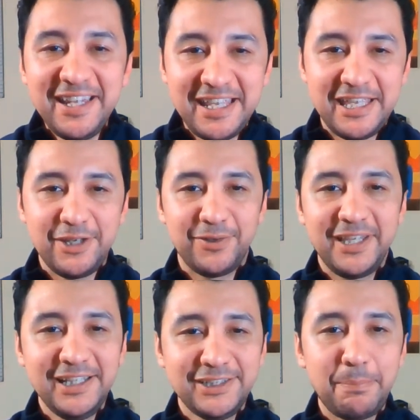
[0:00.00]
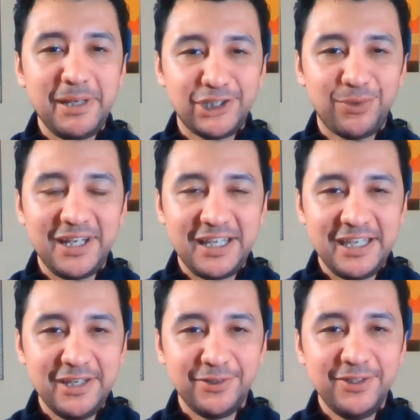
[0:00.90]
to heal. That's the best way to
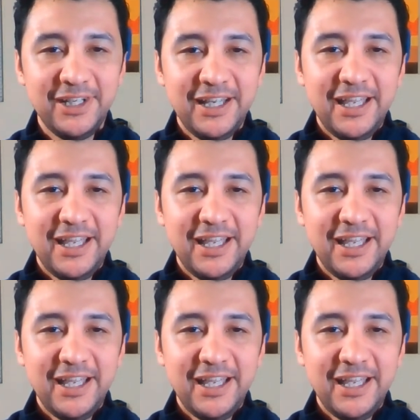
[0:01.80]
heal.